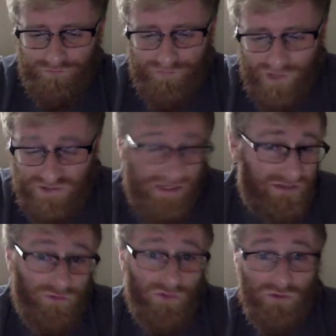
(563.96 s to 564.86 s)
Because it
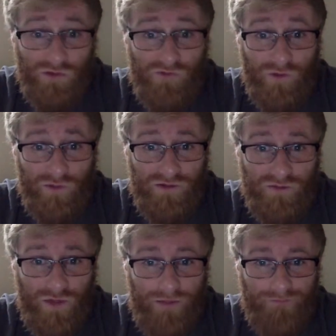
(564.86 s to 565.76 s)
is a really, really fun piece
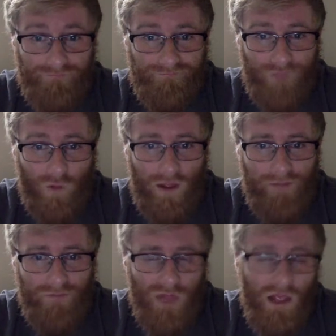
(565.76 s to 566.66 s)
to play.
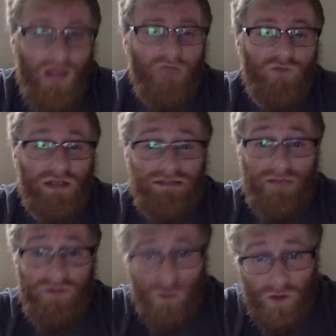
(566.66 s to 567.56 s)
Okay? If you guys
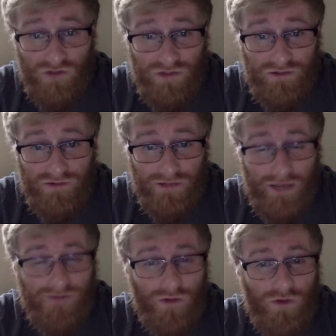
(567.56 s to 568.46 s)
have any questions,
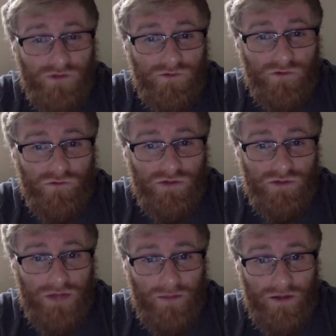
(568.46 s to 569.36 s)
as always, feel free
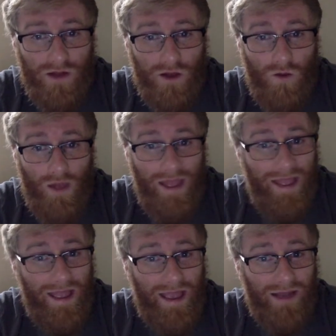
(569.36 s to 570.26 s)
to let me know,
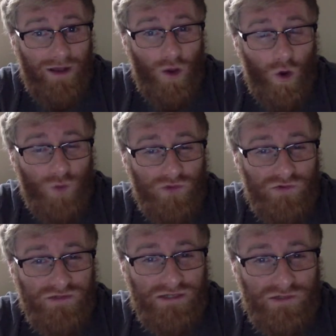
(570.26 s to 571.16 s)
and I hope to
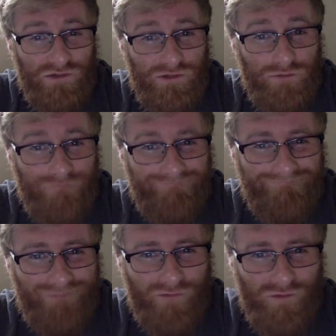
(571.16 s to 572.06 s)
see you soon.
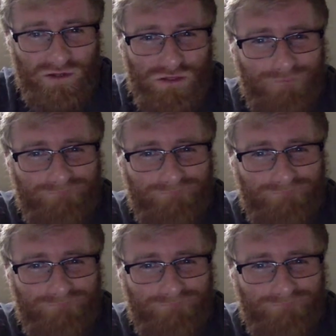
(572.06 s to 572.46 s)
Love you, miss you.